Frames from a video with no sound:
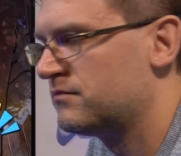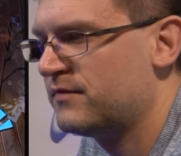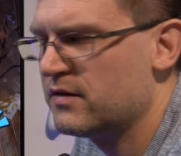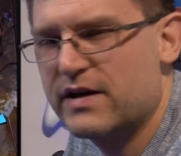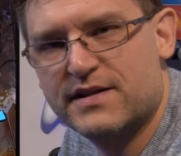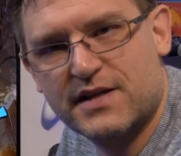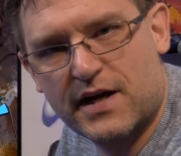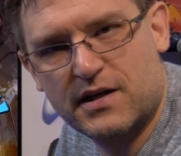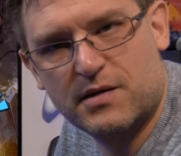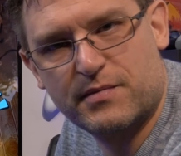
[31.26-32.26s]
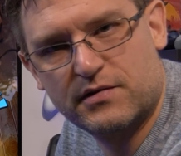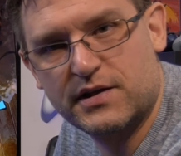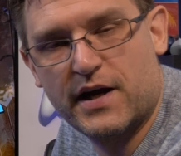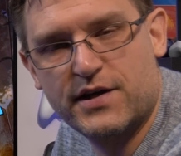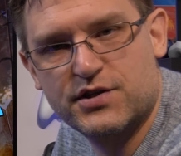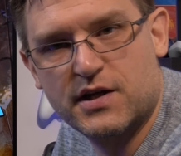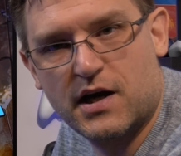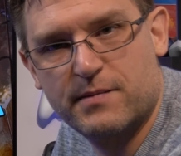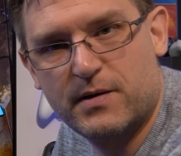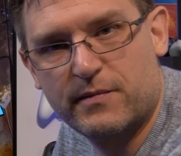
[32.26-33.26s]
excited about the
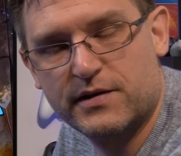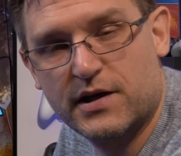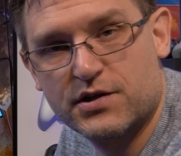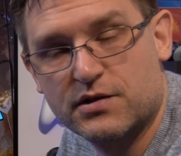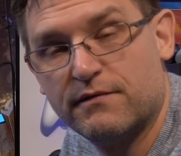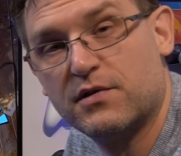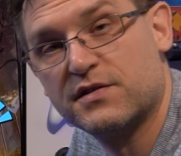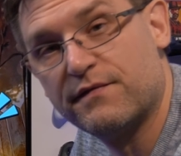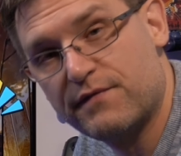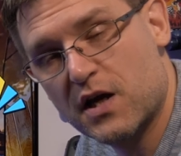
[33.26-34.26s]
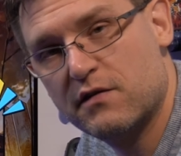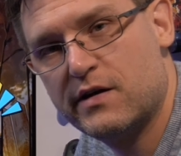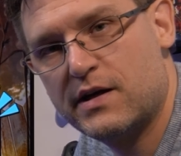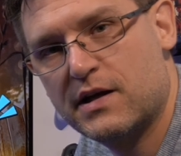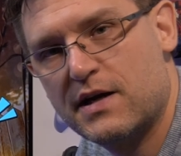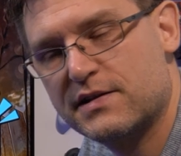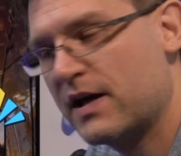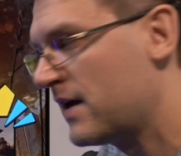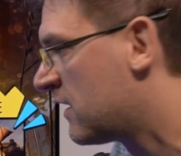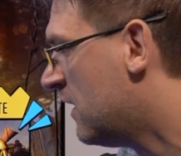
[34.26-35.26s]
HDR implementation. It was very nice. I
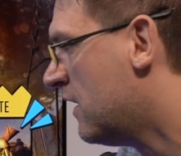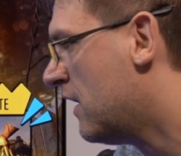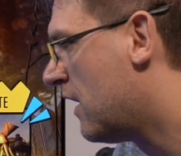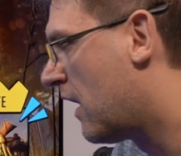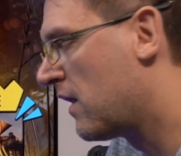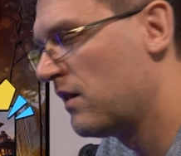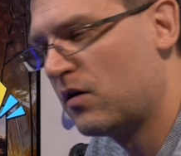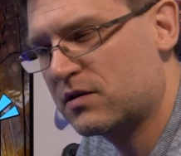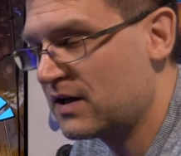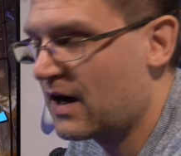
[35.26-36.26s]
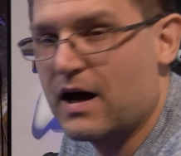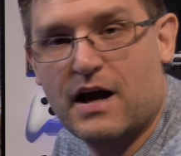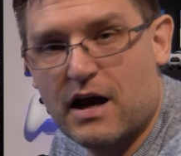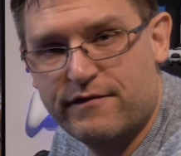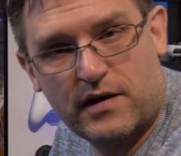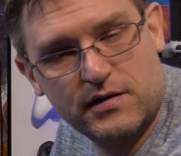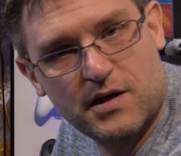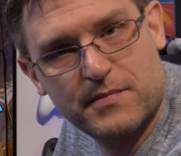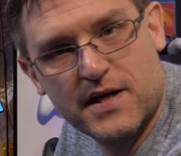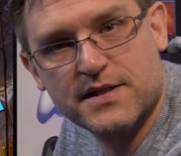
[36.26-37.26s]
had a lot, I found it
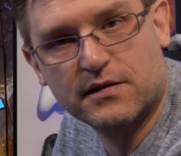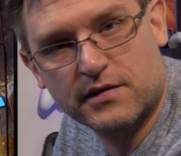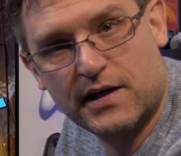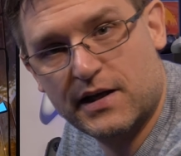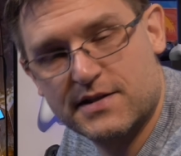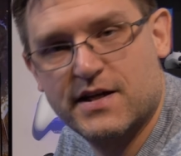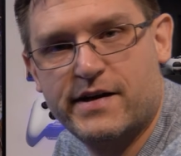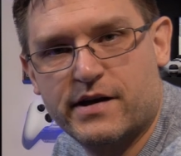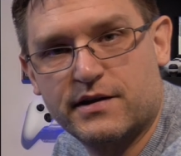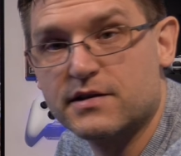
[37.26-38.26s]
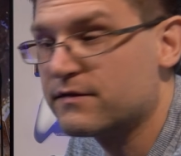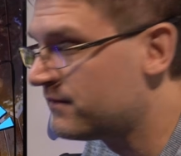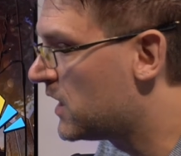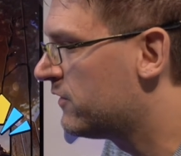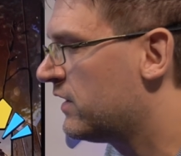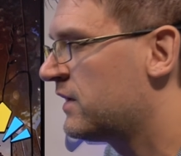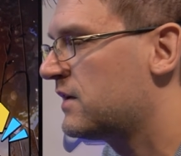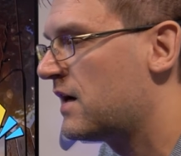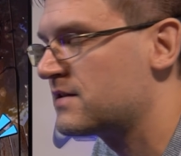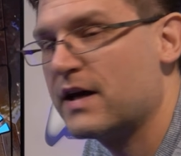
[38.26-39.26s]
amazing. Okay, let's say it like this, very
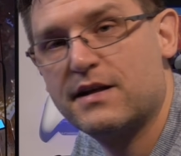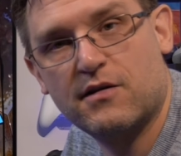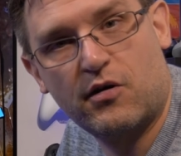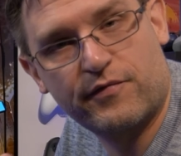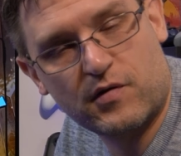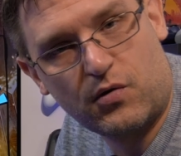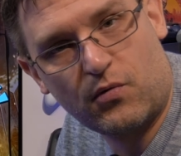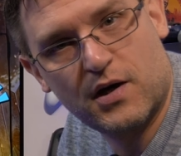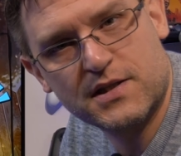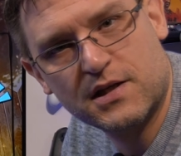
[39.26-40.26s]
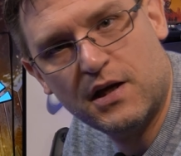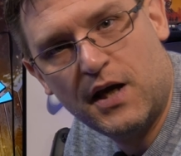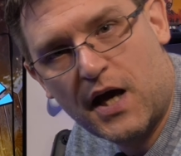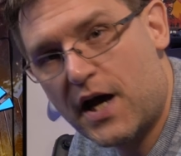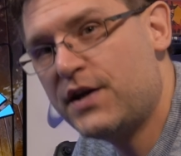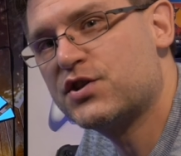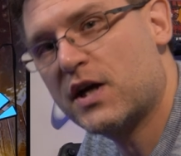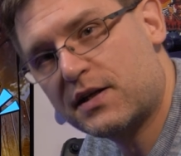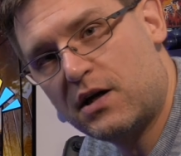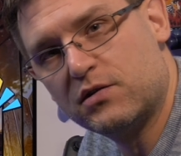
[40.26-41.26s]
nice. And of course I
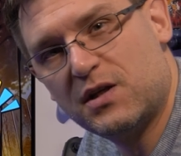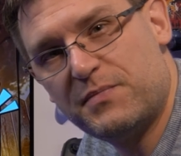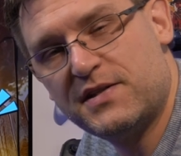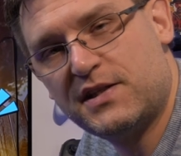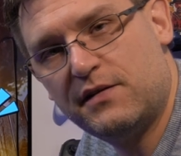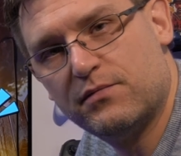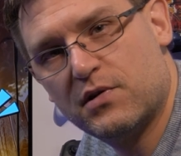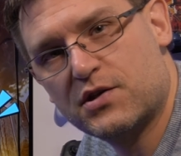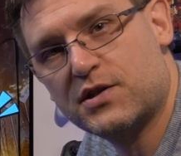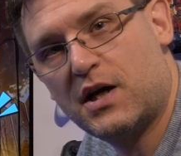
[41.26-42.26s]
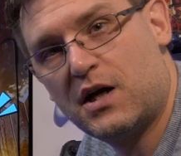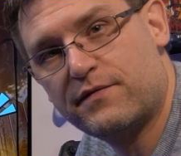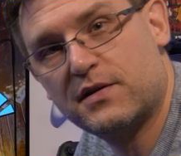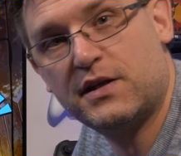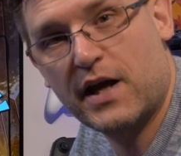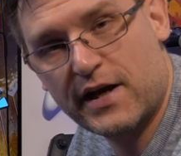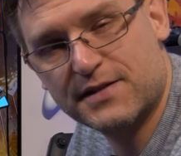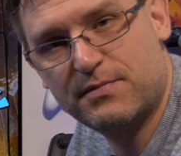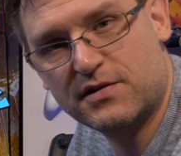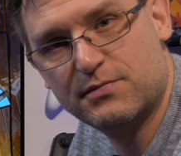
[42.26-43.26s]
checked out the PC version after the
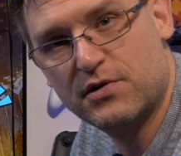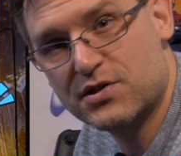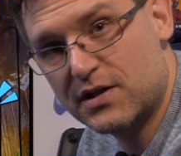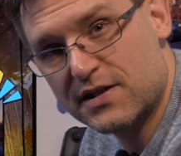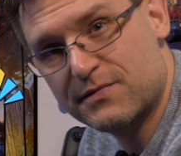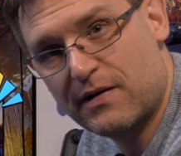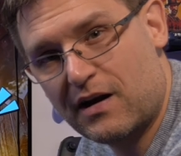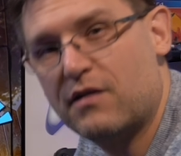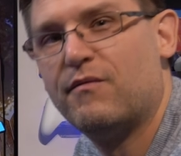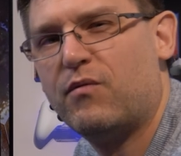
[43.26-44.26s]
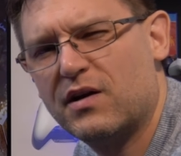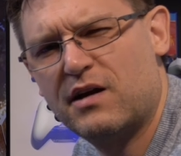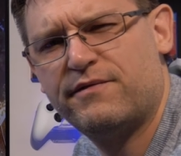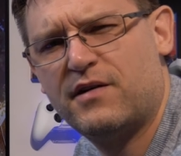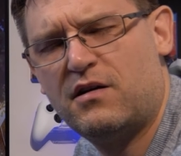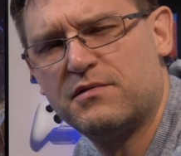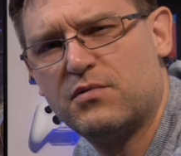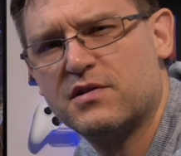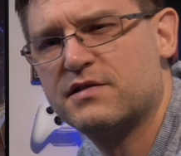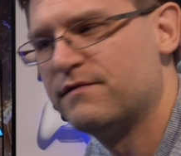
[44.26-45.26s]
Xbox version as well, and what I found
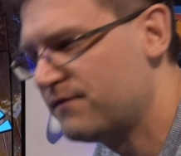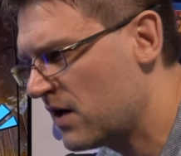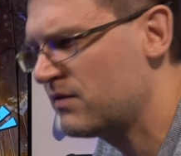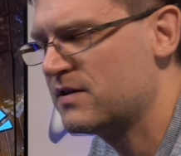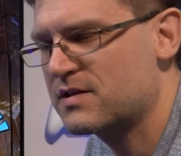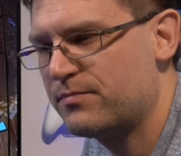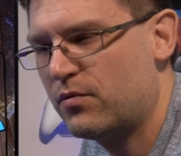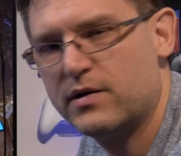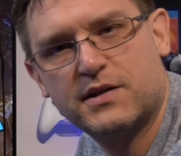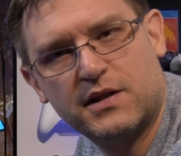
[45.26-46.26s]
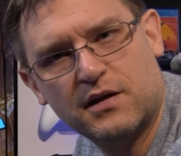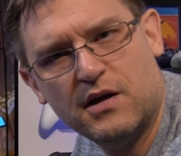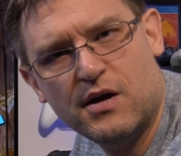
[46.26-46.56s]
was very disappointing,